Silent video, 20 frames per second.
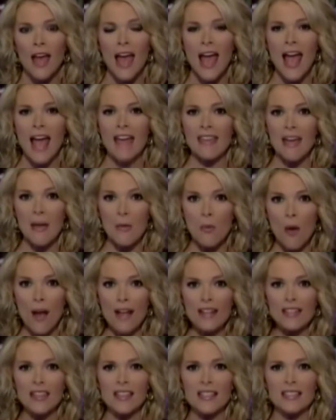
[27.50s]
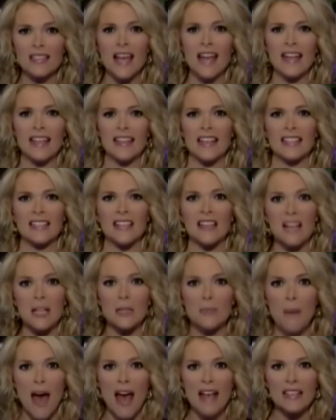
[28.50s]
And they went to the Senate and they said,
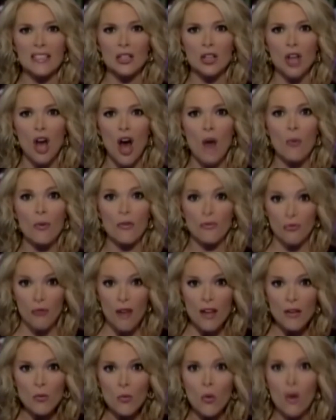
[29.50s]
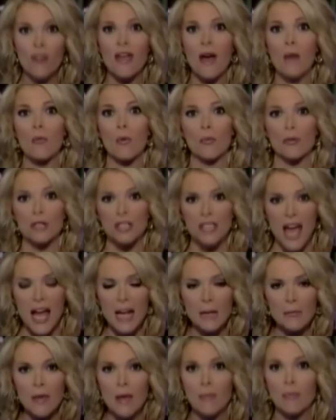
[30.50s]
let's pass a law. We've written one that will
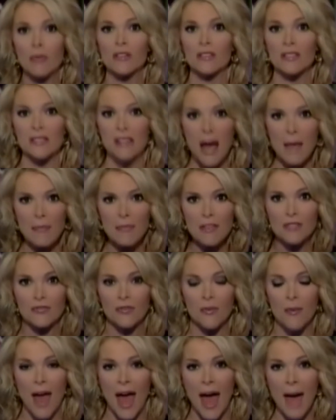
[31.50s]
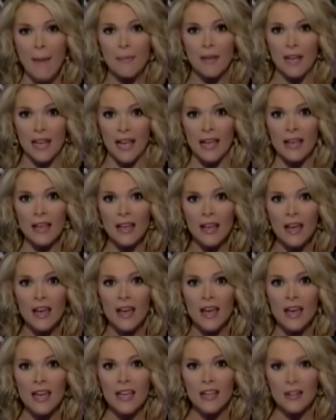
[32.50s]
protect people and stop this from happening.
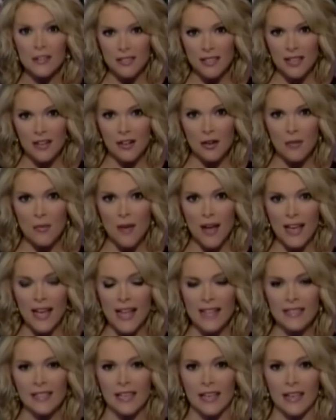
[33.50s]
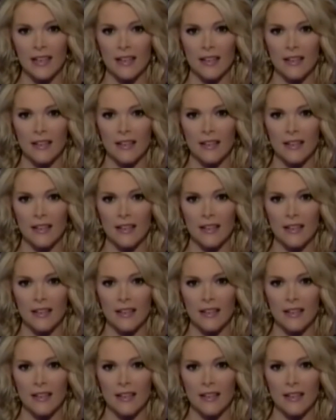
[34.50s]
Here's Senator Mike Enzi.